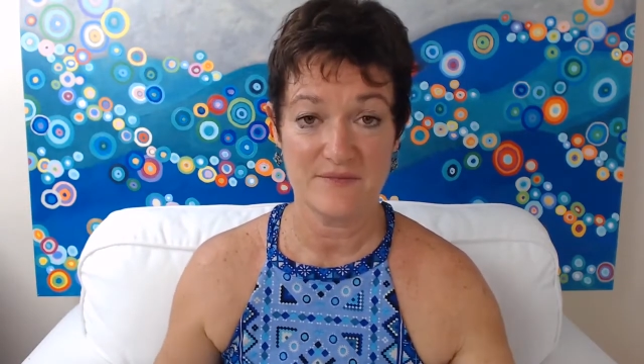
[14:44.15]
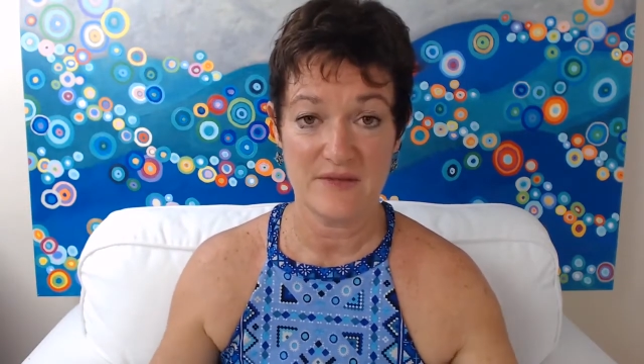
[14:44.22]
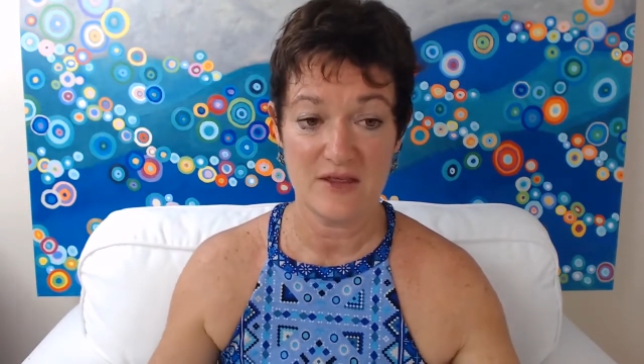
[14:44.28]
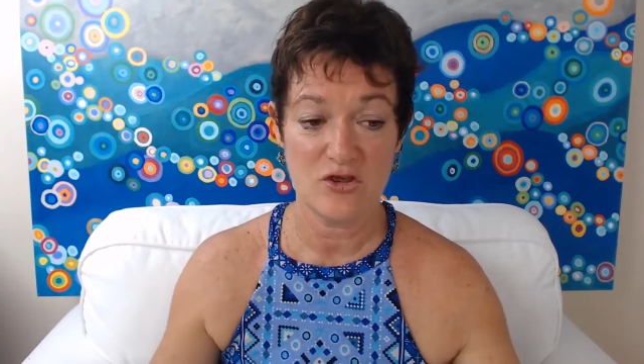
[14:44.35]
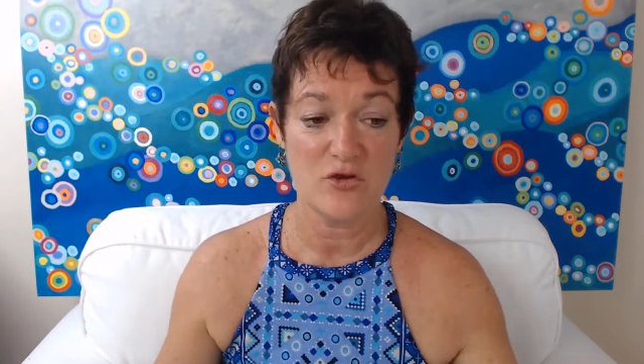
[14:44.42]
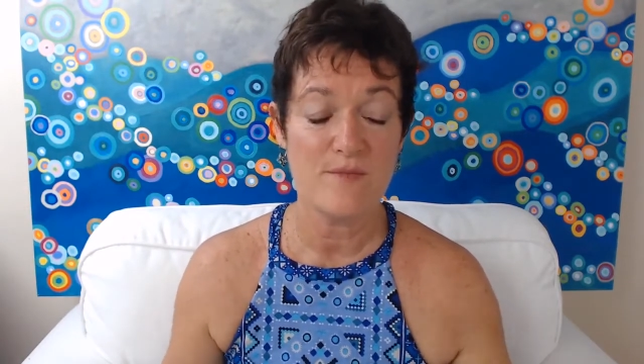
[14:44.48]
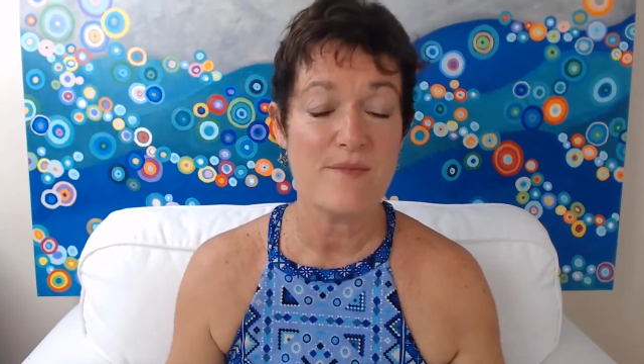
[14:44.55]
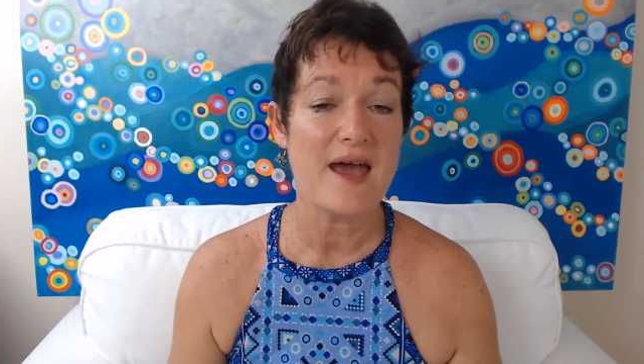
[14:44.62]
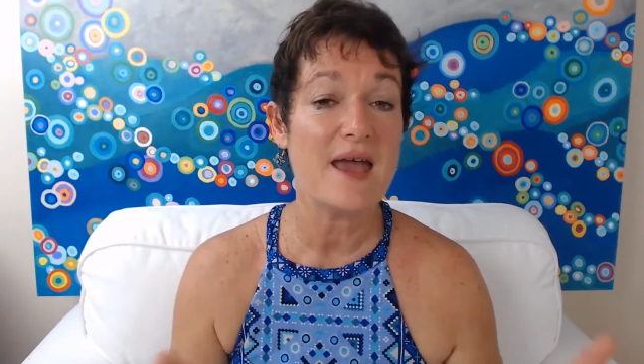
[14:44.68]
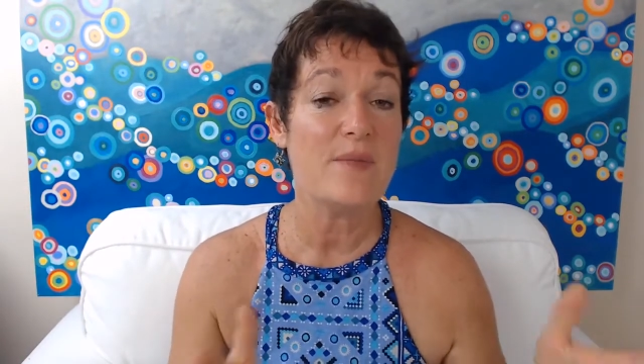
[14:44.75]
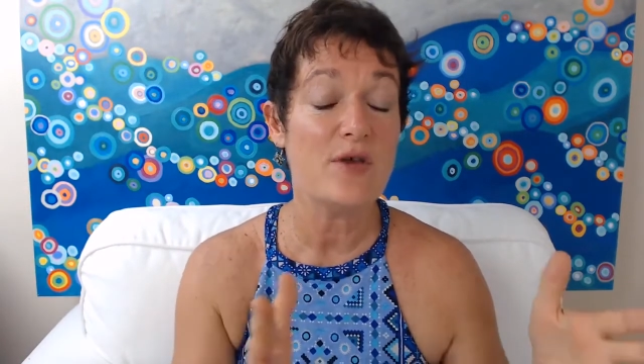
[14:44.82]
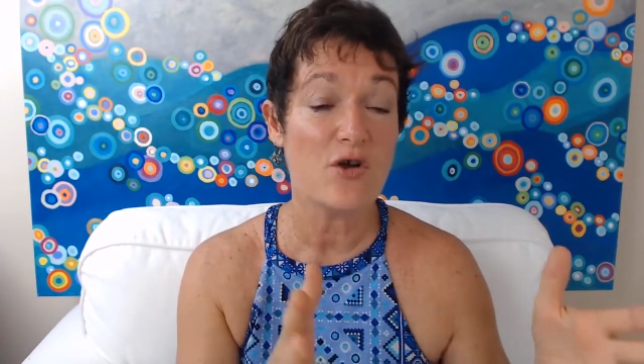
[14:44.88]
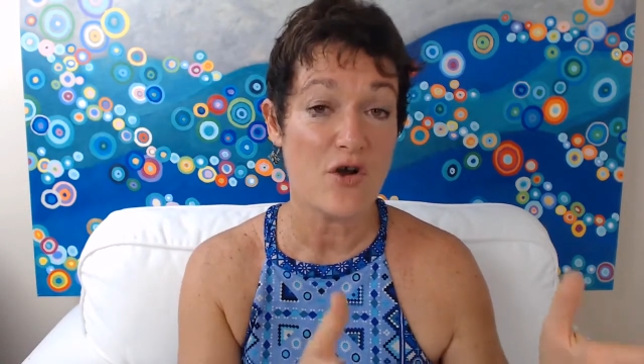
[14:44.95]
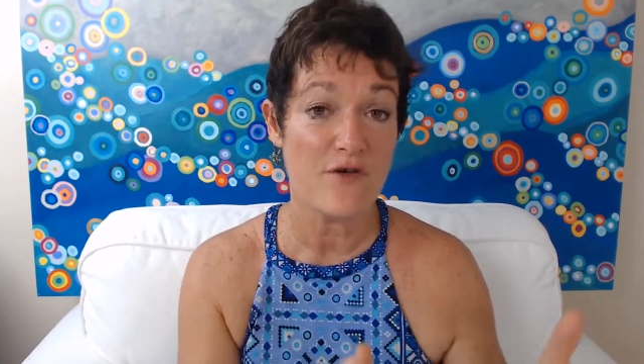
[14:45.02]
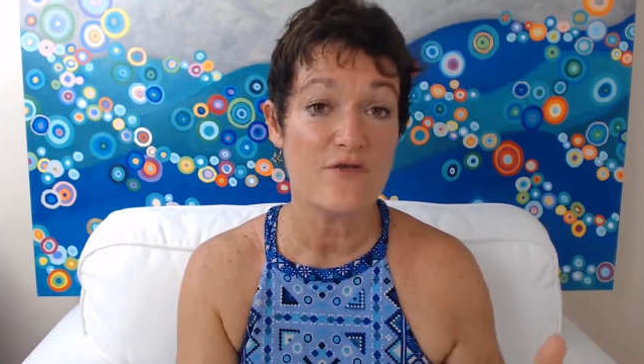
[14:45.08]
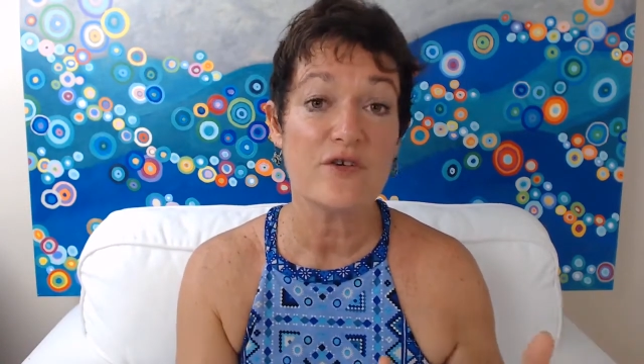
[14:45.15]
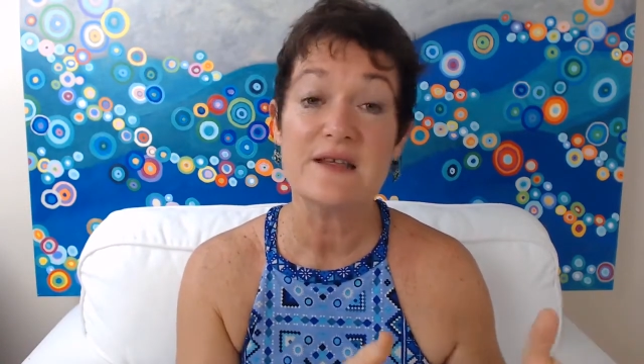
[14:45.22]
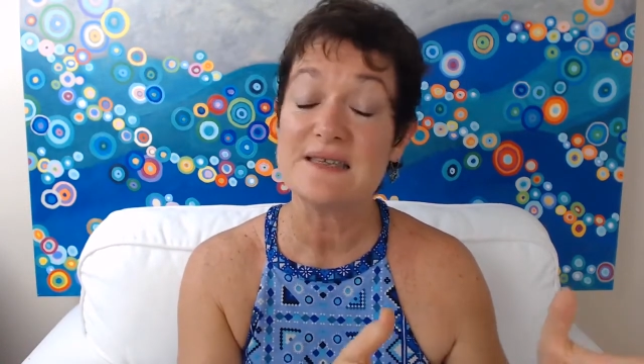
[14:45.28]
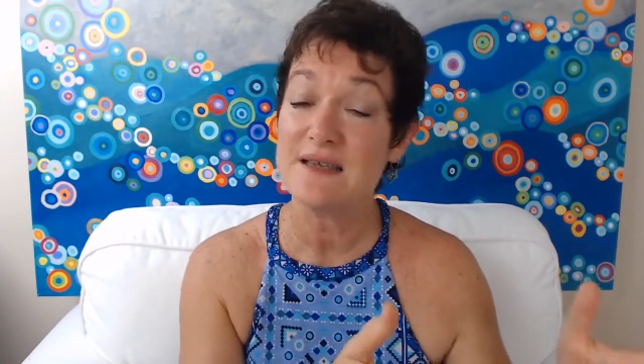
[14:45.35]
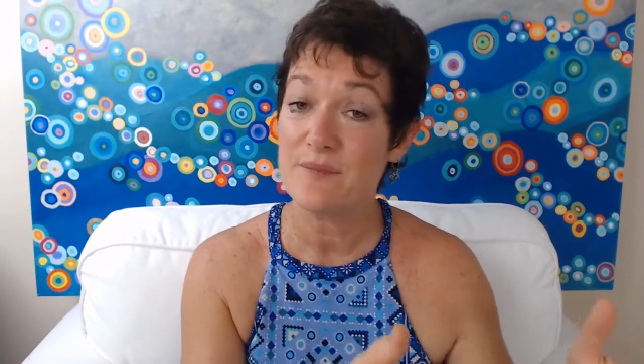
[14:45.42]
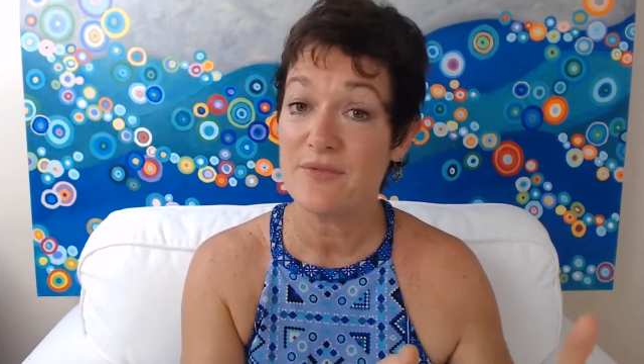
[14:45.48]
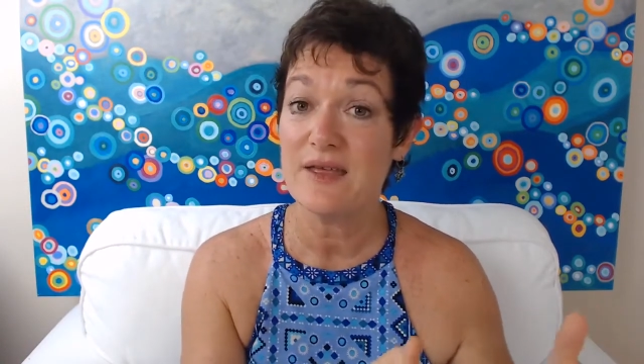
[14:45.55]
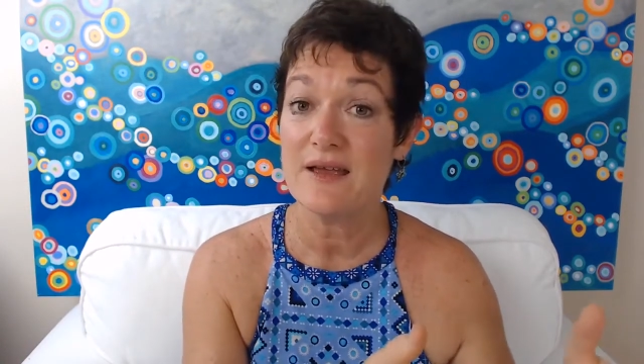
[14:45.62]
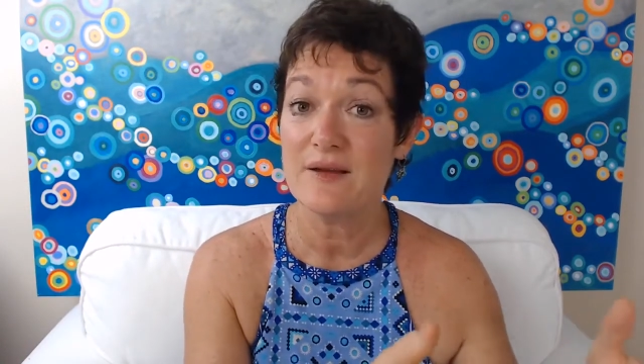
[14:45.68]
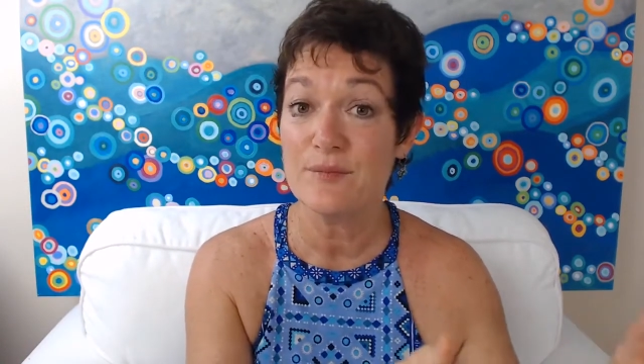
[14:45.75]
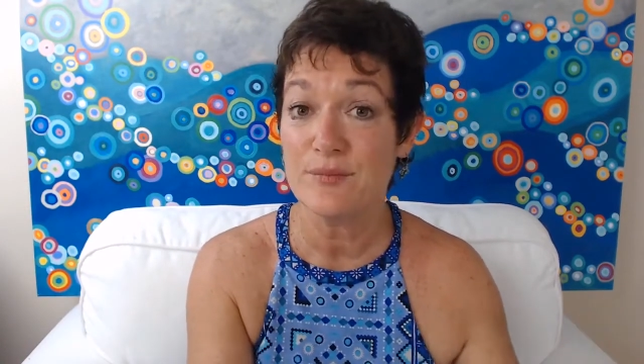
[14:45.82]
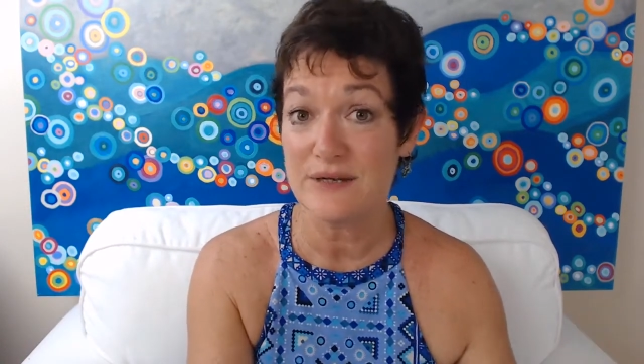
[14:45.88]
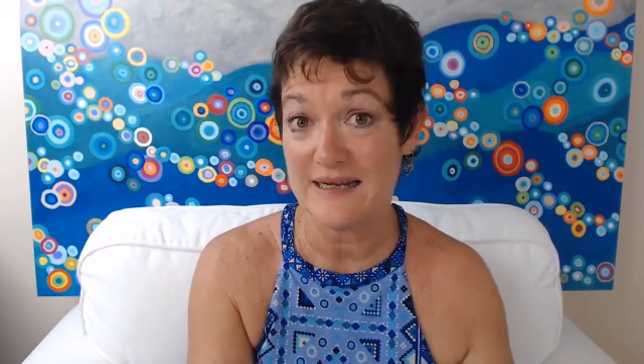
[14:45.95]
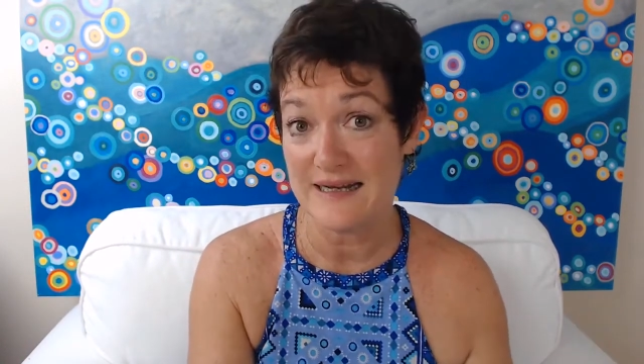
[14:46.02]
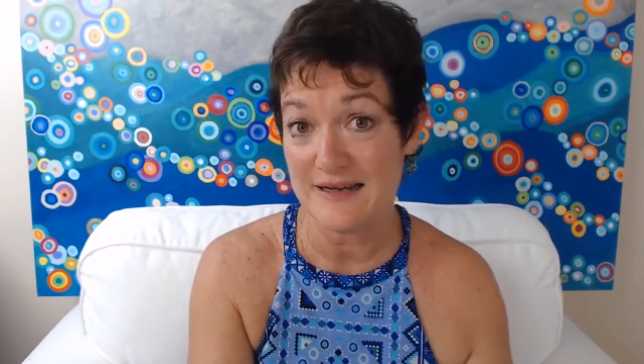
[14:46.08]
You may be offering something
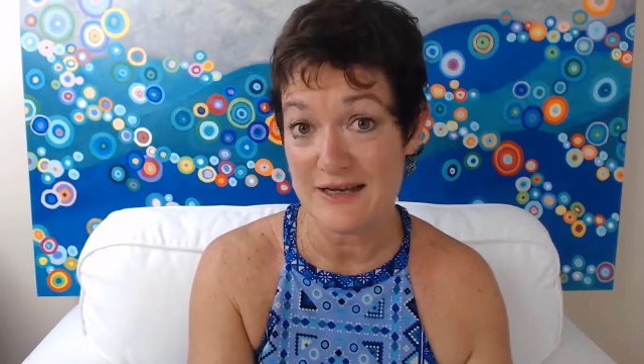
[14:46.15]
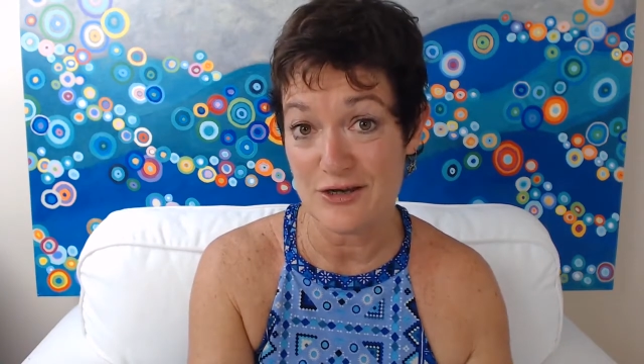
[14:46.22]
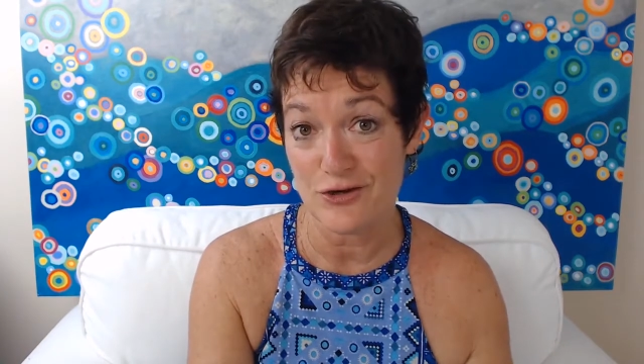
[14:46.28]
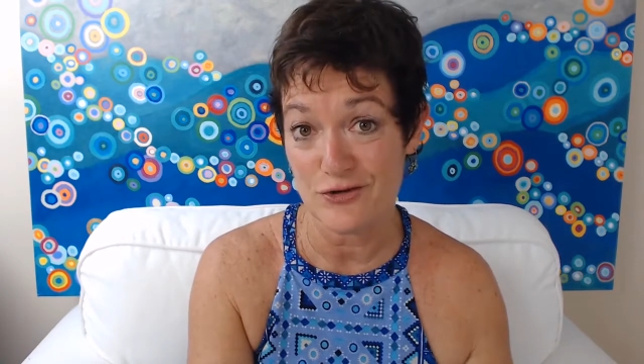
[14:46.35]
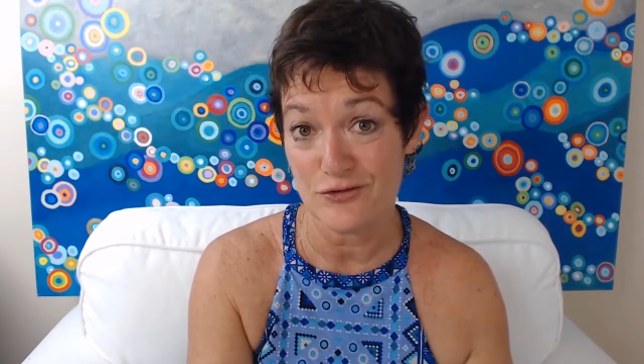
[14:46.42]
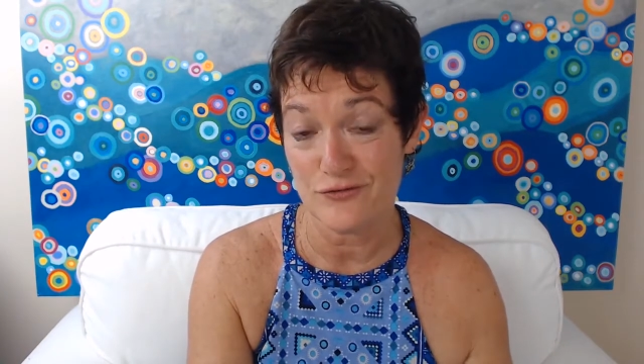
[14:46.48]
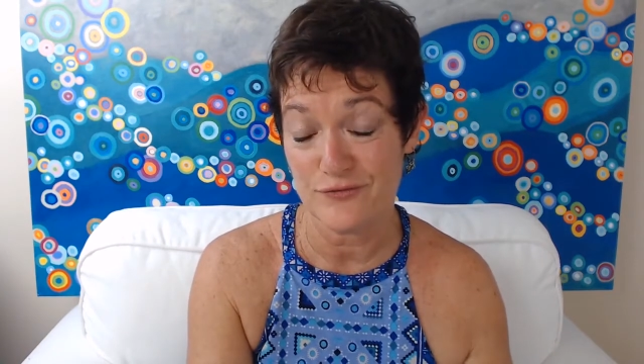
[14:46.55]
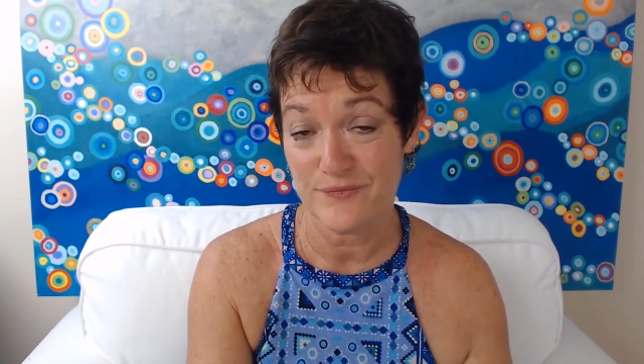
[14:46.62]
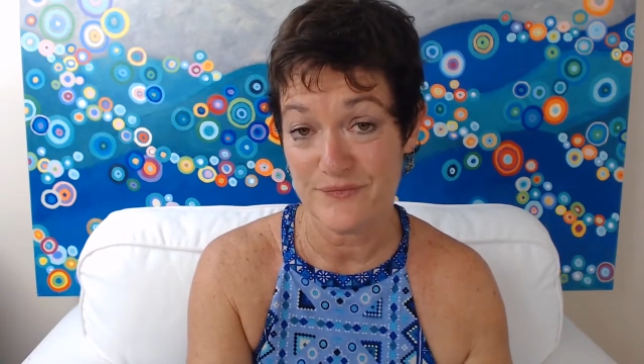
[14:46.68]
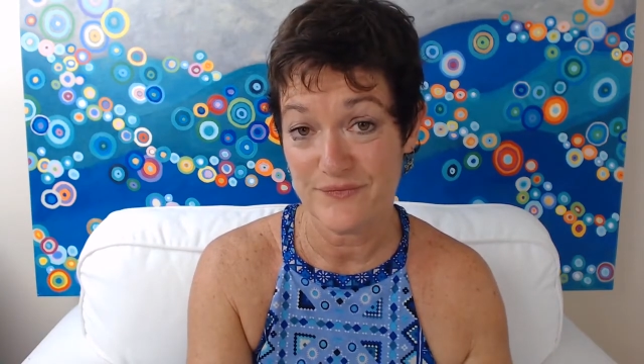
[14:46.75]
completely new.